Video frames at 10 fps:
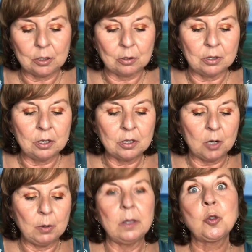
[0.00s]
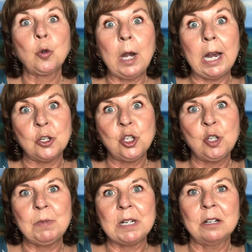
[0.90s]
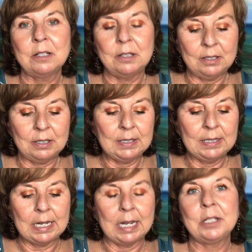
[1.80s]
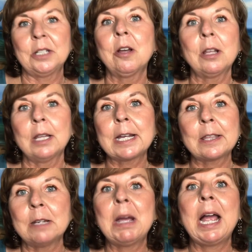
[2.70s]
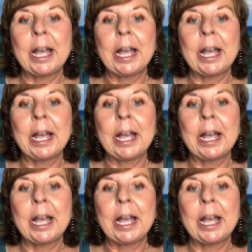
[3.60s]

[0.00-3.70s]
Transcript: They're going to go in the trash because I did not like them